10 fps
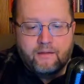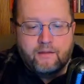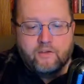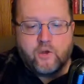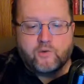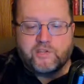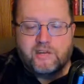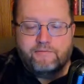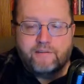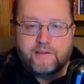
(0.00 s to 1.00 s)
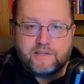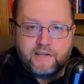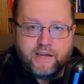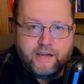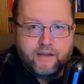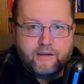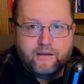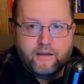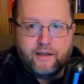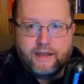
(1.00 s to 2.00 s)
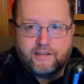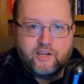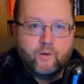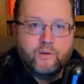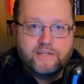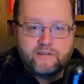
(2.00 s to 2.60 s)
Josephus, in Antiquities